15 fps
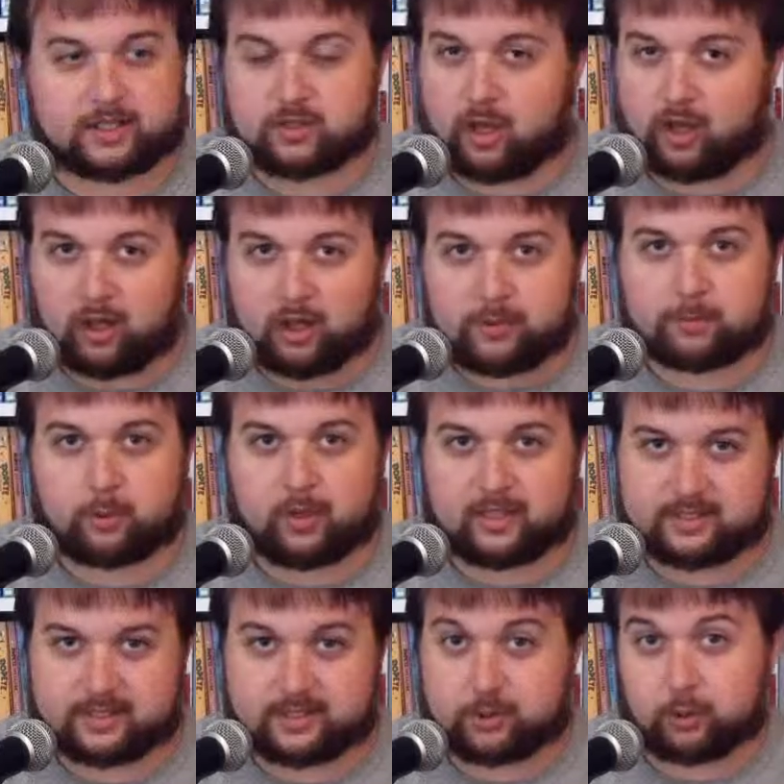It's all
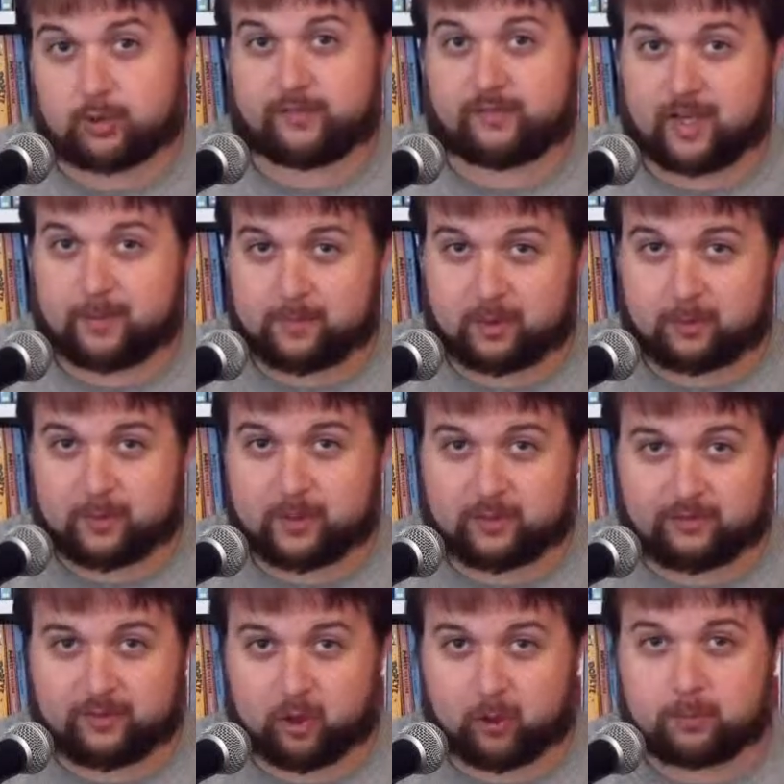unprocessed
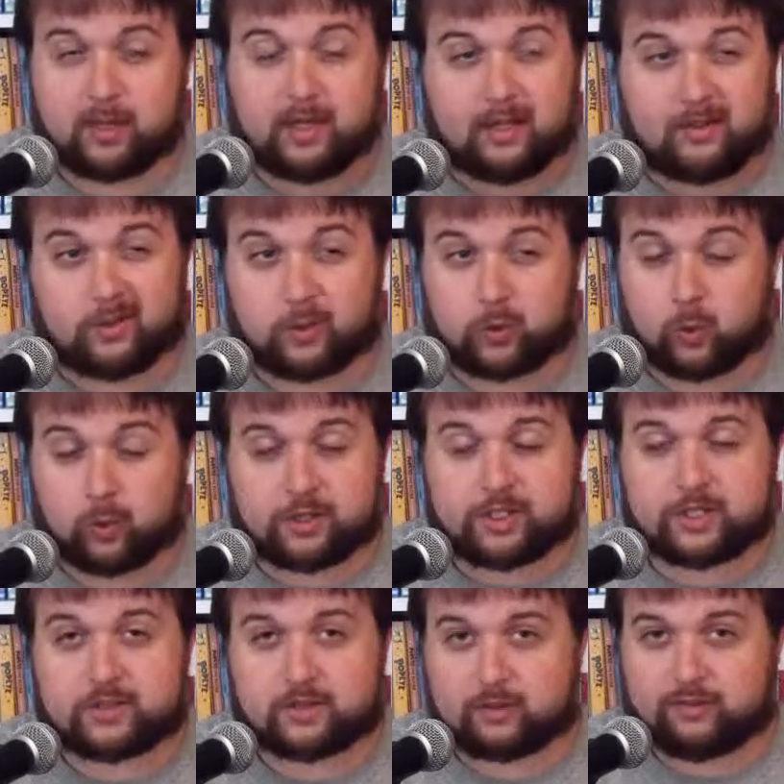35mm film. They're
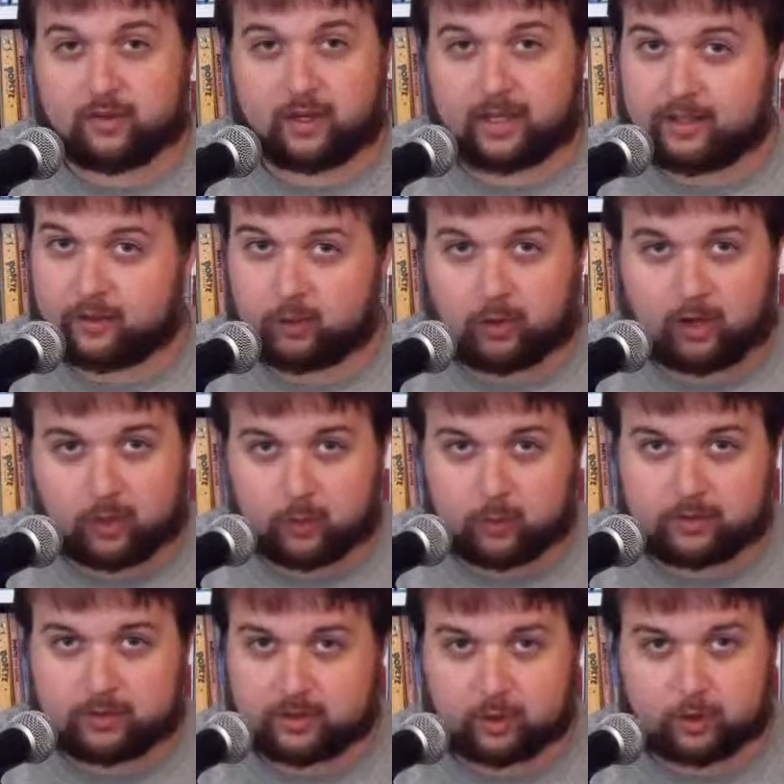gorgeous, they're funny, they're
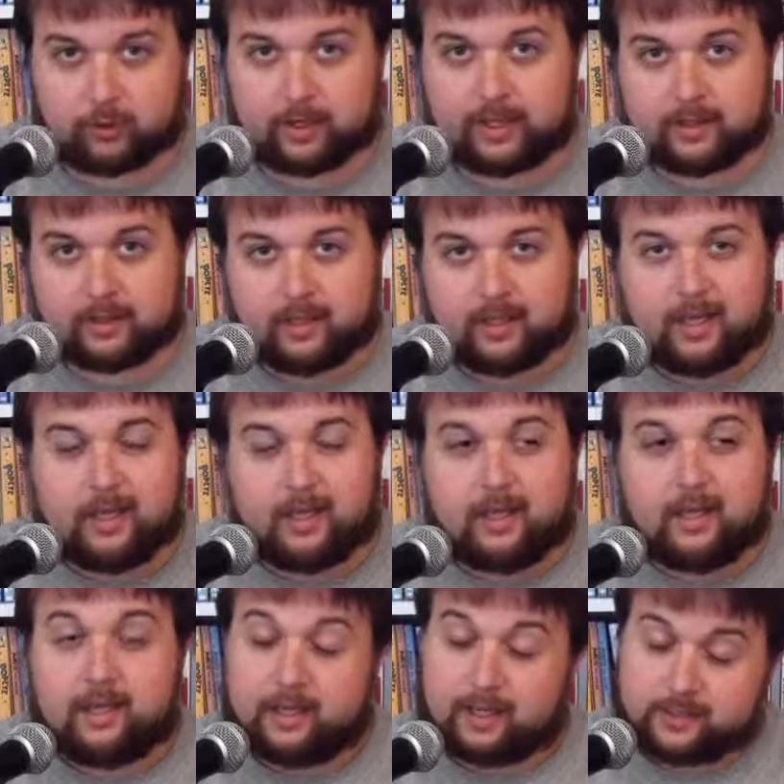awkward, they're great.
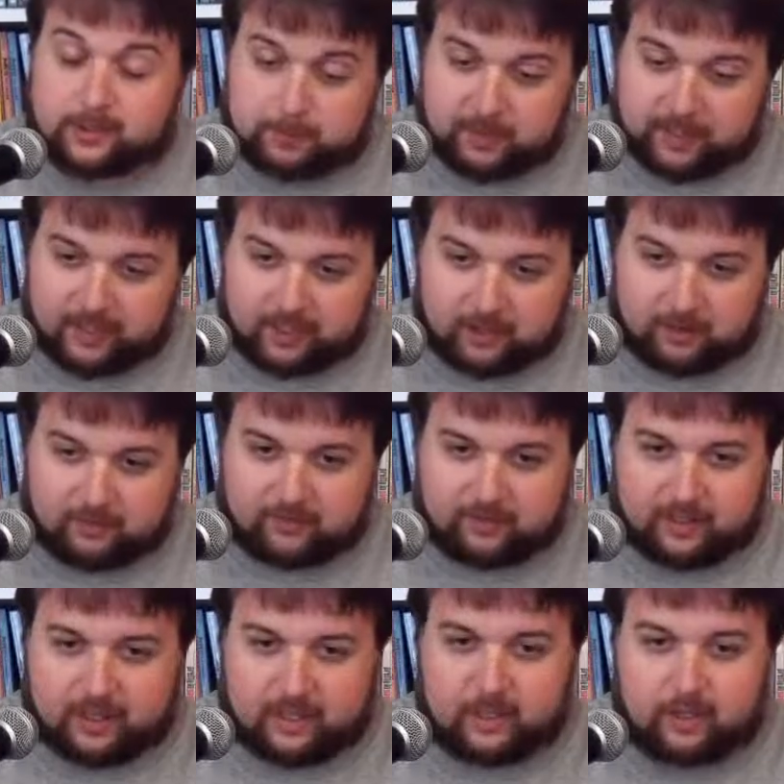And speaking of
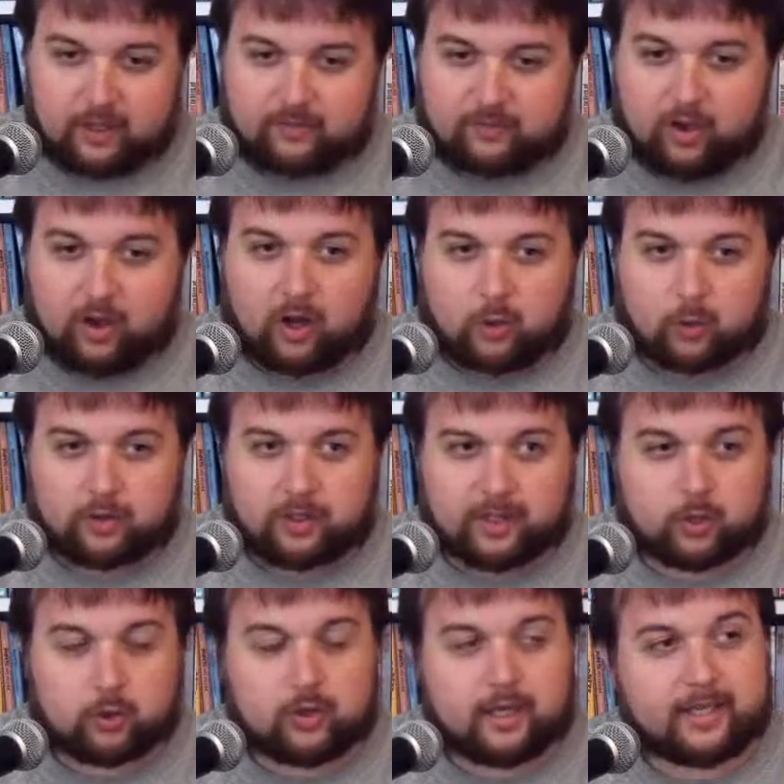awkward
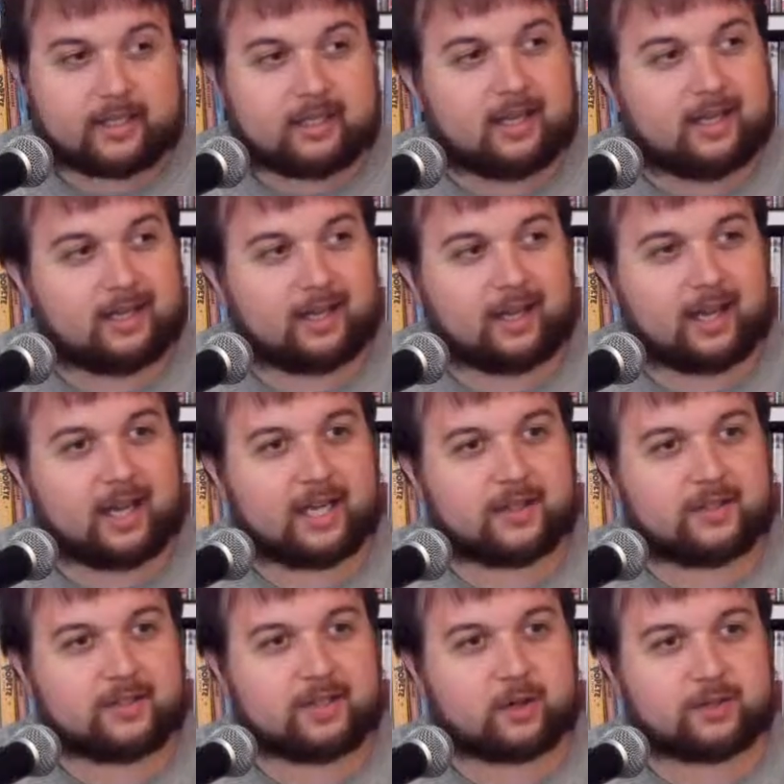and great,
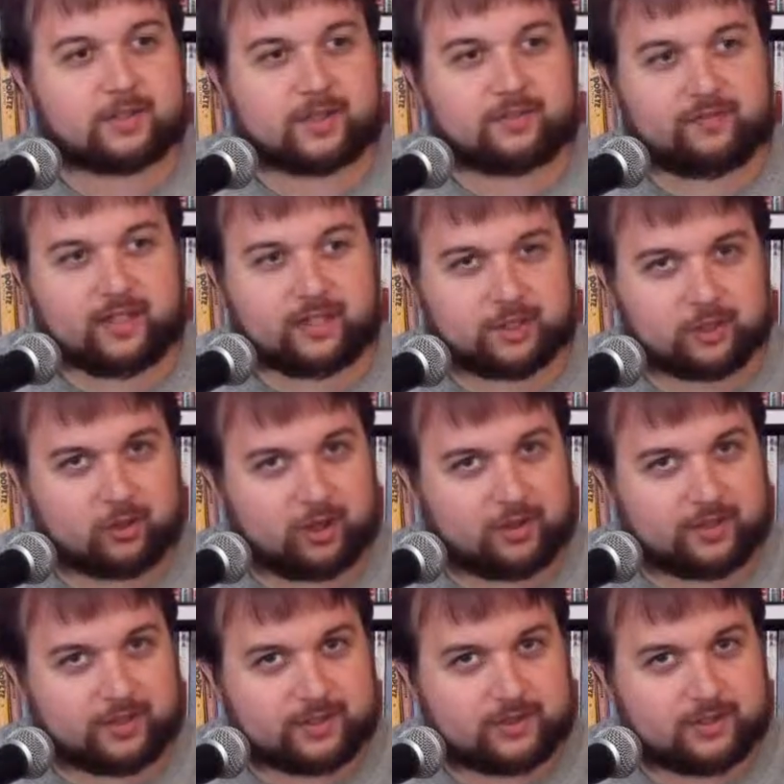there is a feature
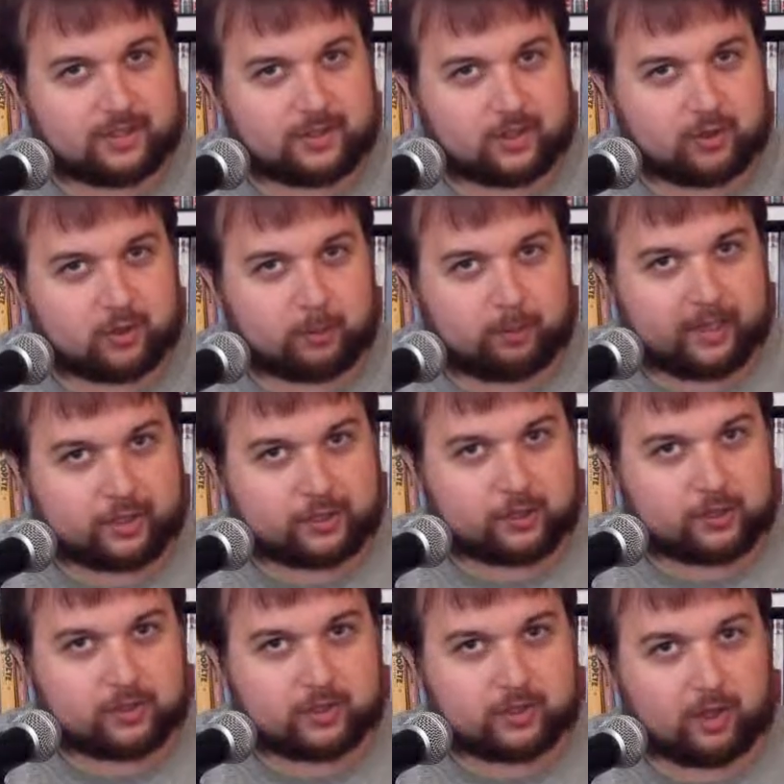on this disc under
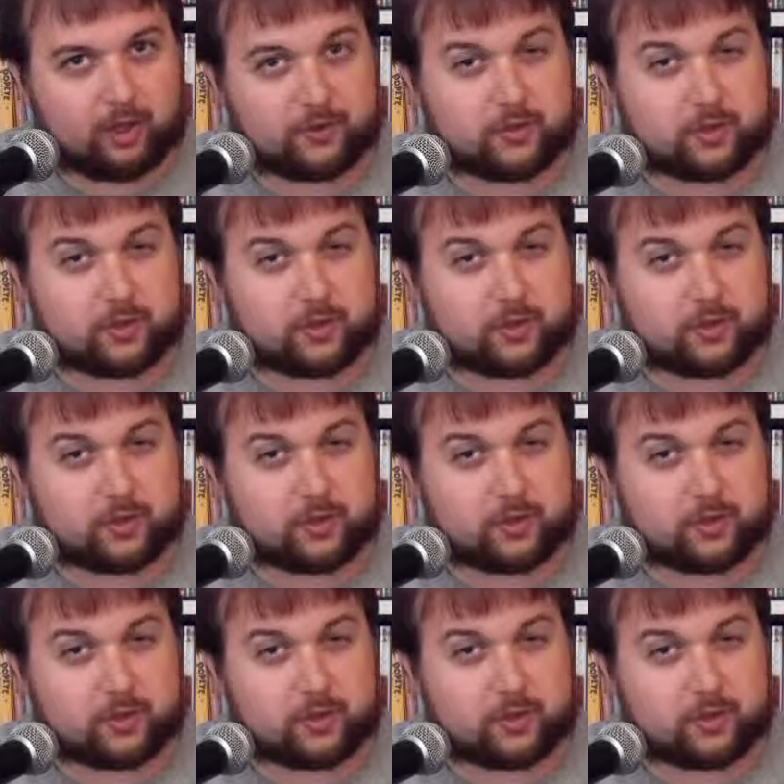pictures called